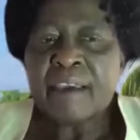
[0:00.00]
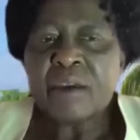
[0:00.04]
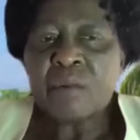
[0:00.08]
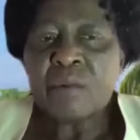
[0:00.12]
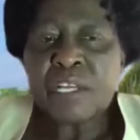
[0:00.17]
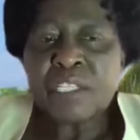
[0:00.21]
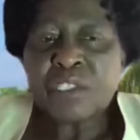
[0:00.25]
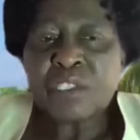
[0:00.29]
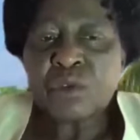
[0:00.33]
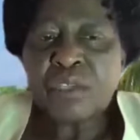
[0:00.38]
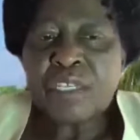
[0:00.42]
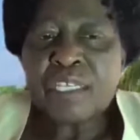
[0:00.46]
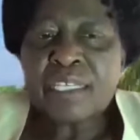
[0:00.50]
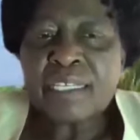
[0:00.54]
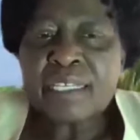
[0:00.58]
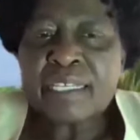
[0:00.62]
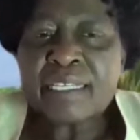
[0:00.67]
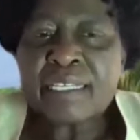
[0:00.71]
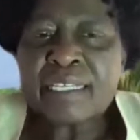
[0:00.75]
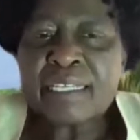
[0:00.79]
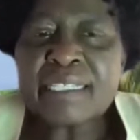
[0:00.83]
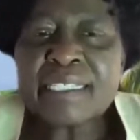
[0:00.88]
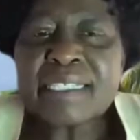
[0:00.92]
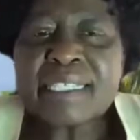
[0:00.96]
They were to
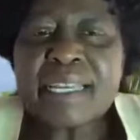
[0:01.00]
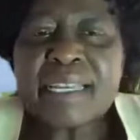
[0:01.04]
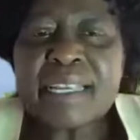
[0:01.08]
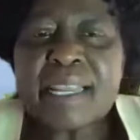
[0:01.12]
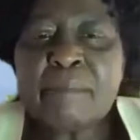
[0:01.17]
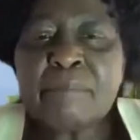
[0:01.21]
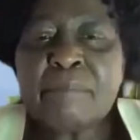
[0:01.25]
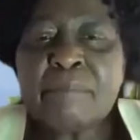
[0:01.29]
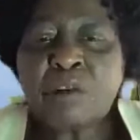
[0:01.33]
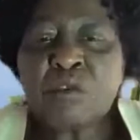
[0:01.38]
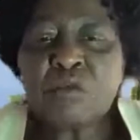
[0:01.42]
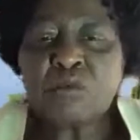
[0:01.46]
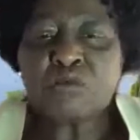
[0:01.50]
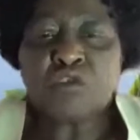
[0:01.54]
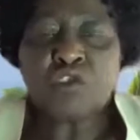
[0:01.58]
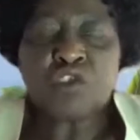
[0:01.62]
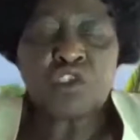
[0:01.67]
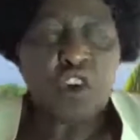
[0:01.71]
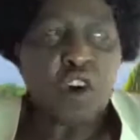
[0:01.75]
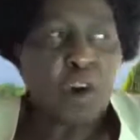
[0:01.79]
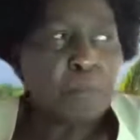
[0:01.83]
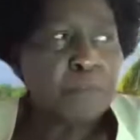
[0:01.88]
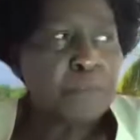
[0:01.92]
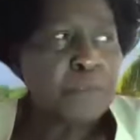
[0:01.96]
increase the number of
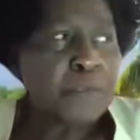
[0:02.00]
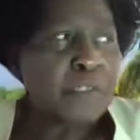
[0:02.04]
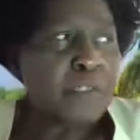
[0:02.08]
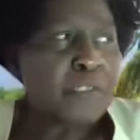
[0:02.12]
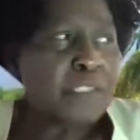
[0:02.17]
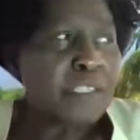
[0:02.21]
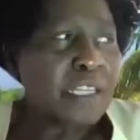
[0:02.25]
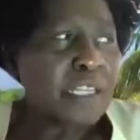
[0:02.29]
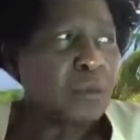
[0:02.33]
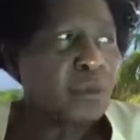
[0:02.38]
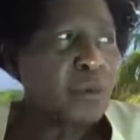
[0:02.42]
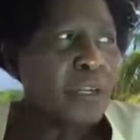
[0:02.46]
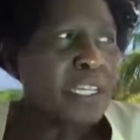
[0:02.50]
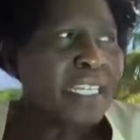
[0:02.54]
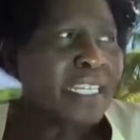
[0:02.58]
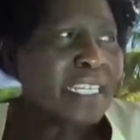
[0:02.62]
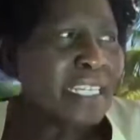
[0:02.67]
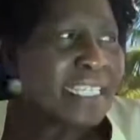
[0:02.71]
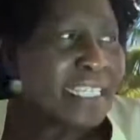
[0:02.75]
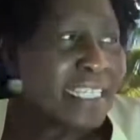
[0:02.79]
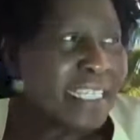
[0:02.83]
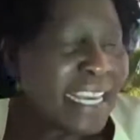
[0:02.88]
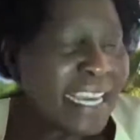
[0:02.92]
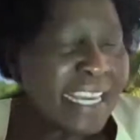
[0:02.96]
jobs that were
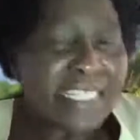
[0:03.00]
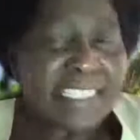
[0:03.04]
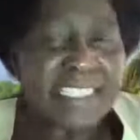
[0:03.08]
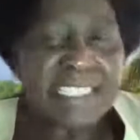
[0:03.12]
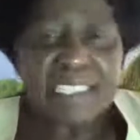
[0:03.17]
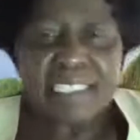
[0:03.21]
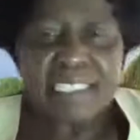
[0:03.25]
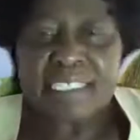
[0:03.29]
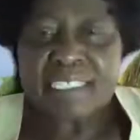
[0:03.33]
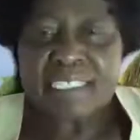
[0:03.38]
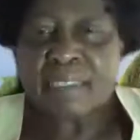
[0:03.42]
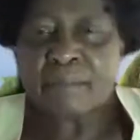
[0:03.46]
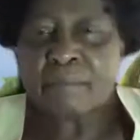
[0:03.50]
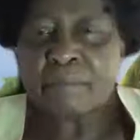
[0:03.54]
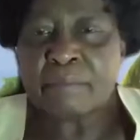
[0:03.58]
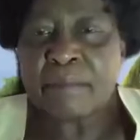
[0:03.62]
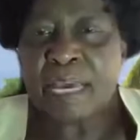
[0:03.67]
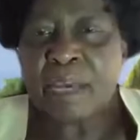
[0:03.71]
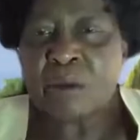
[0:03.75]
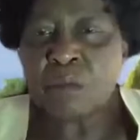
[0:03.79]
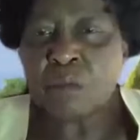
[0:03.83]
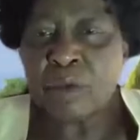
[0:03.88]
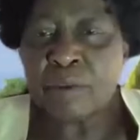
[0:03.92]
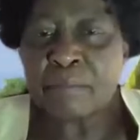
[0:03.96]
created
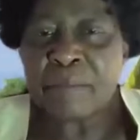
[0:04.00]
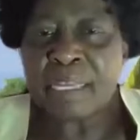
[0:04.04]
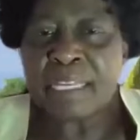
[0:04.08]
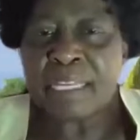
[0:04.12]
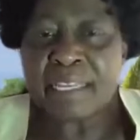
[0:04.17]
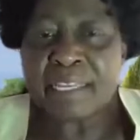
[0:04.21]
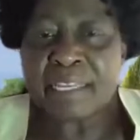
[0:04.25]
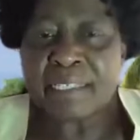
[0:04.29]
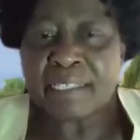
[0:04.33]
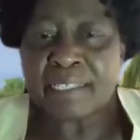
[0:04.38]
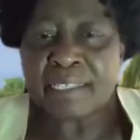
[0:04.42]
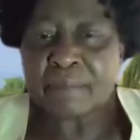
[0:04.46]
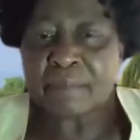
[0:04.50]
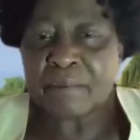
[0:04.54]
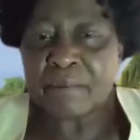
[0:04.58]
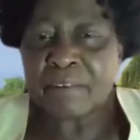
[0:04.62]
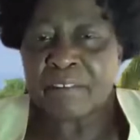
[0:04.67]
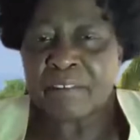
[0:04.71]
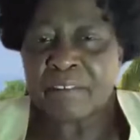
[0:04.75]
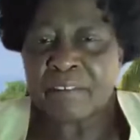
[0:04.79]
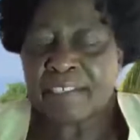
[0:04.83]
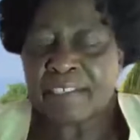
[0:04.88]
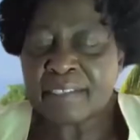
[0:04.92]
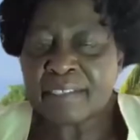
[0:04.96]
by women
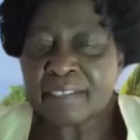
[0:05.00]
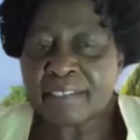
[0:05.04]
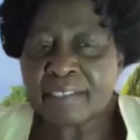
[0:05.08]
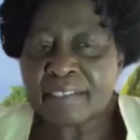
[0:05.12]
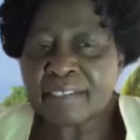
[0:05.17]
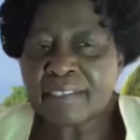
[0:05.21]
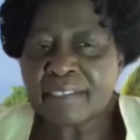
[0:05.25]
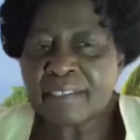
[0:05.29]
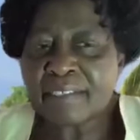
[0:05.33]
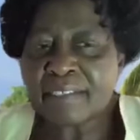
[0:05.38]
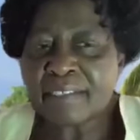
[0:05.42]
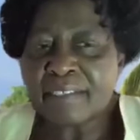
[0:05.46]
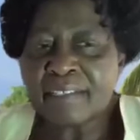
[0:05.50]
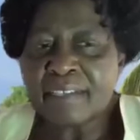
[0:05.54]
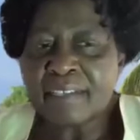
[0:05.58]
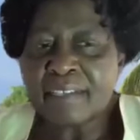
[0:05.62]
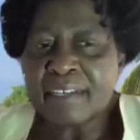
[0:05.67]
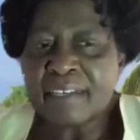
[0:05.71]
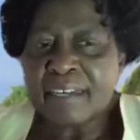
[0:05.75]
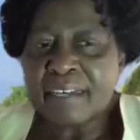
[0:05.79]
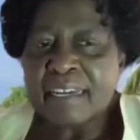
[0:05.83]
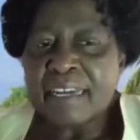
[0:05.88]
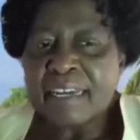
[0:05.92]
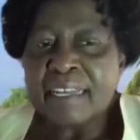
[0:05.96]
enterprises.
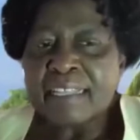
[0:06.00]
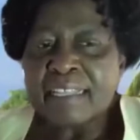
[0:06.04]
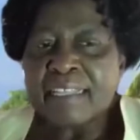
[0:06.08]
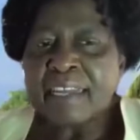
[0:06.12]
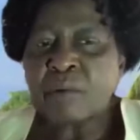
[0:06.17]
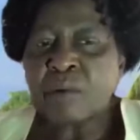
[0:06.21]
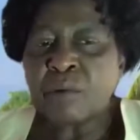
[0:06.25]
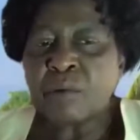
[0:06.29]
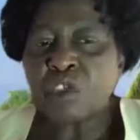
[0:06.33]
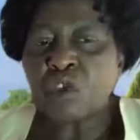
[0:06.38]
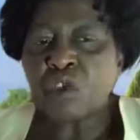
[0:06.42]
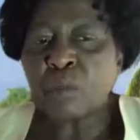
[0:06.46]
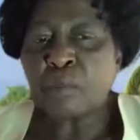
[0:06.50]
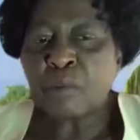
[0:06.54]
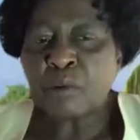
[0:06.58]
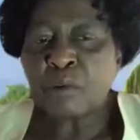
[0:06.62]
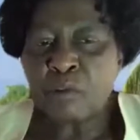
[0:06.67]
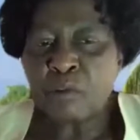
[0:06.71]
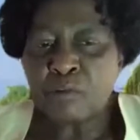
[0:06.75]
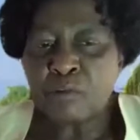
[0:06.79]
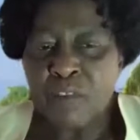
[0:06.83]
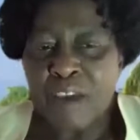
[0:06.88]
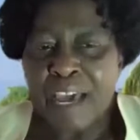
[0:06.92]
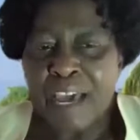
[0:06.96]
They were to
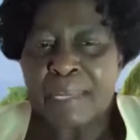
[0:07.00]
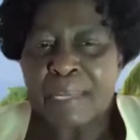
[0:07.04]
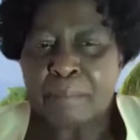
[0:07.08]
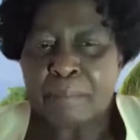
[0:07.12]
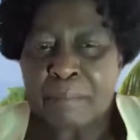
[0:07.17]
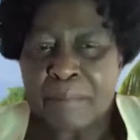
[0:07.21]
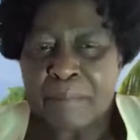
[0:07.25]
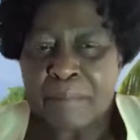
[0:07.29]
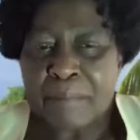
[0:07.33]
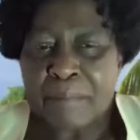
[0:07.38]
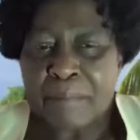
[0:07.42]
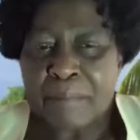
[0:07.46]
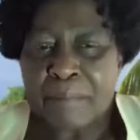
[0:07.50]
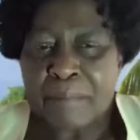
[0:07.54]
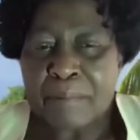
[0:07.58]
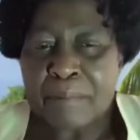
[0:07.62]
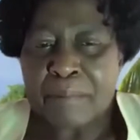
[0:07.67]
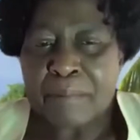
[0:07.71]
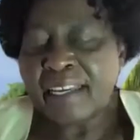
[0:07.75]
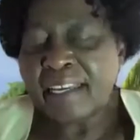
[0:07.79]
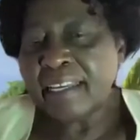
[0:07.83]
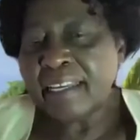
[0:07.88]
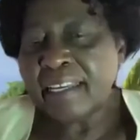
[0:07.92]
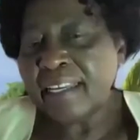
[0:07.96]
provide
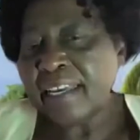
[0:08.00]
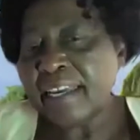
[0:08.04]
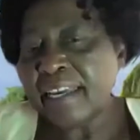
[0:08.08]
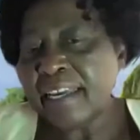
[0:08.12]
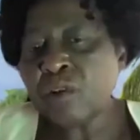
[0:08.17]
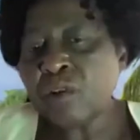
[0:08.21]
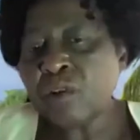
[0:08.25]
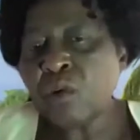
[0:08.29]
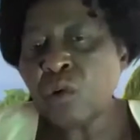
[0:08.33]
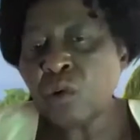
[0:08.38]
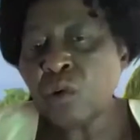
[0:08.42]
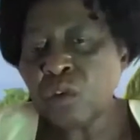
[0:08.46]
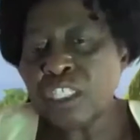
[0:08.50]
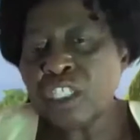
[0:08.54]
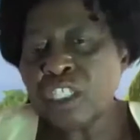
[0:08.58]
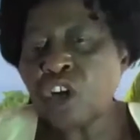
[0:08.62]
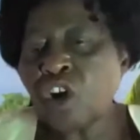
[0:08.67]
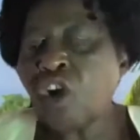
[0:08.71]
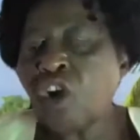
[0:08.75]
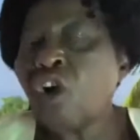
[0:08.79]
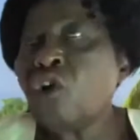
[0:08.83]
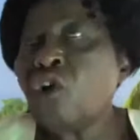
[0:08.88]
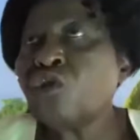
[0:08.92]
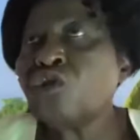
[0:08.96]
practical and
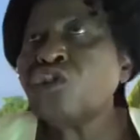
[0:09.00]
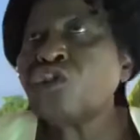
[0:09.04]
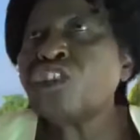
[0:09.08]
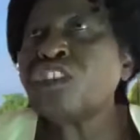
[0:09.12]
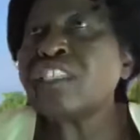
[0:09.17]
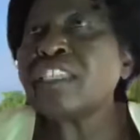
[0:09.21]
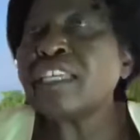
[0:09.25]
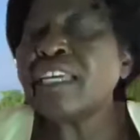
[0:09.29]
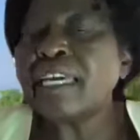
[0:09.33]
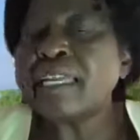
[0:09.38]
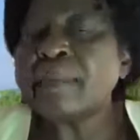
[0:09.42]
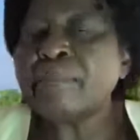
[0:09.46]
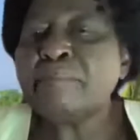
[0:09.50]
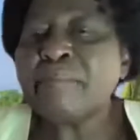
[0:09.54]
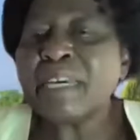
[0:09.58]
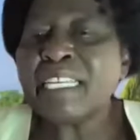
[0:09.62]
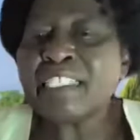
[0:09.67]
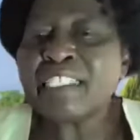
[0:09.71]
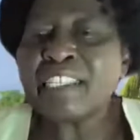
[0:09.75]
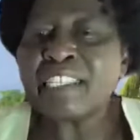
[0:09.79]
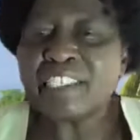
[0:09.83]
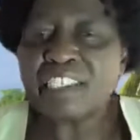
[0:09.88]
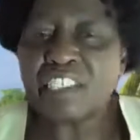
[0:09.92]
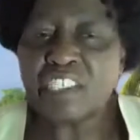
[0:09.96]
hand-holding coaching and
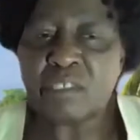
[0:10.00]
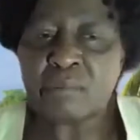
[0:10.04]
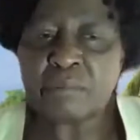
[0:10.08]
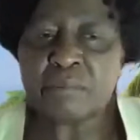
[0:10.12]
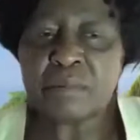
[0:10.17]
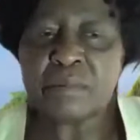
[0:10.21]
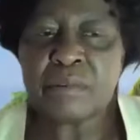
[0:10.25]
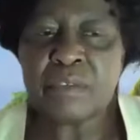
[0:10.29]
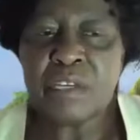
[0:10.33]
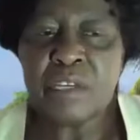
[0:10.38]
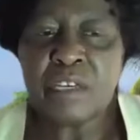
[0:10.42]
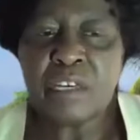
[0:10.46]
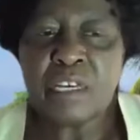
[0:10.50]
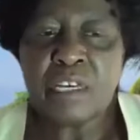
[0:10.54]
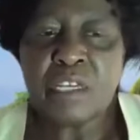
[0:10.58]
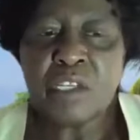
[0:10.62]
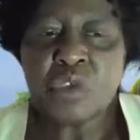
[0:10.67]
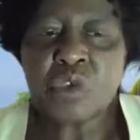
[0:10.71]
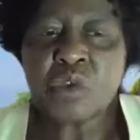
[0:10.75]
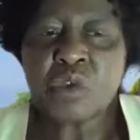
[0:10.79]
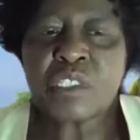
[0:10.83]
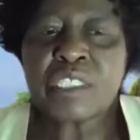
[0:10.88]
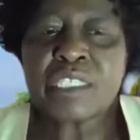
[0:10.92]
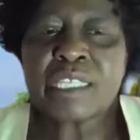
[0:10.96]
mentorship
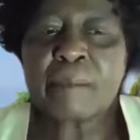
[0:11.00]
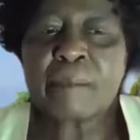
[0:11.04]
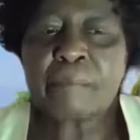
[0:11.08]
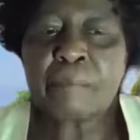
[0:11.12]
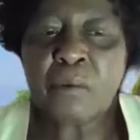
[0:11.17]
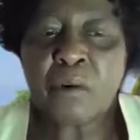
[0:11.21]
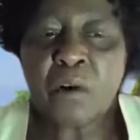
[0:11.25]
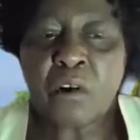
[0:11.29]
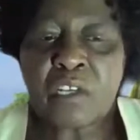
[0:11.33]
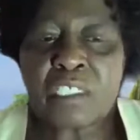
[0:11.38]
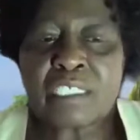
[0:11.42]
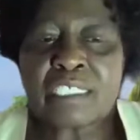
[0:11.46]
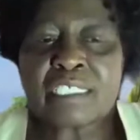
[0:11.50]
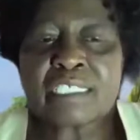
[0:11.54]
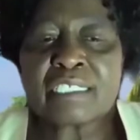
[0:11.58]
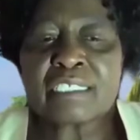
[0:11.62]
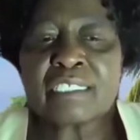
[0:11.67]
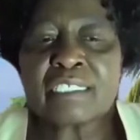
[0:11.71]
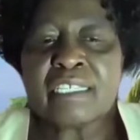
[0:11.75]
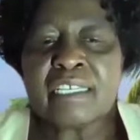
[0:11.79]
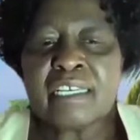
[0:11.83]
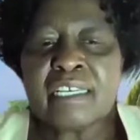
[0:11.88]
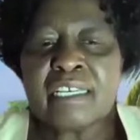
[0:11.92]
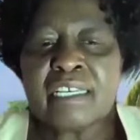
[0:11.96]
to support
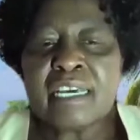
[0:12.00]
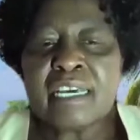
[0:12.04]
